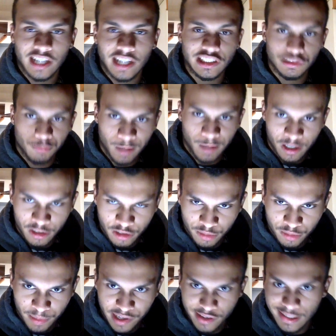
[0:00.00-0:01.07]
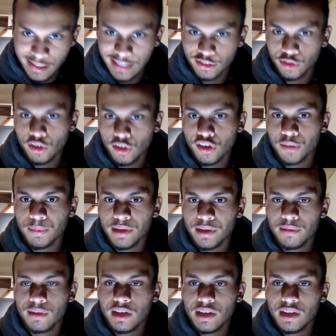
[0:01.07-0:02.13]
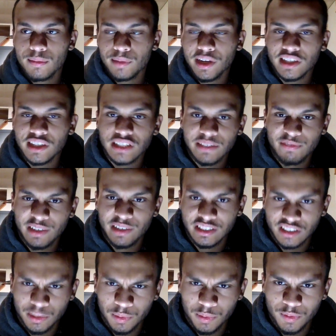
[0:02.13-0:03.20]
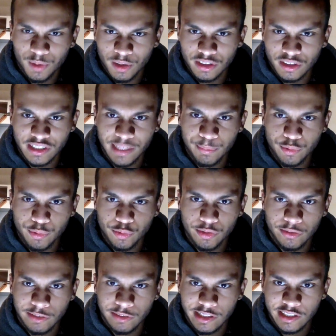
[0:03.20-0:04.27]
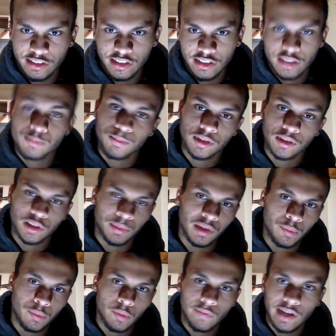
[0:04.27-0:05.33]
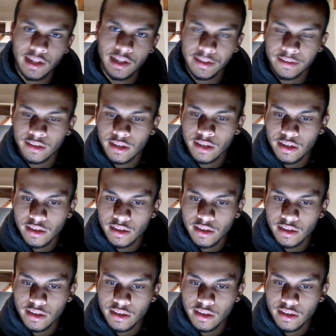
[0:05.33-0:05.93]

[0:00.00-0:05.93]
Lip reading: I just wanted to make a counter argument because I think some of her statements were ridiculous, but some of them were valid.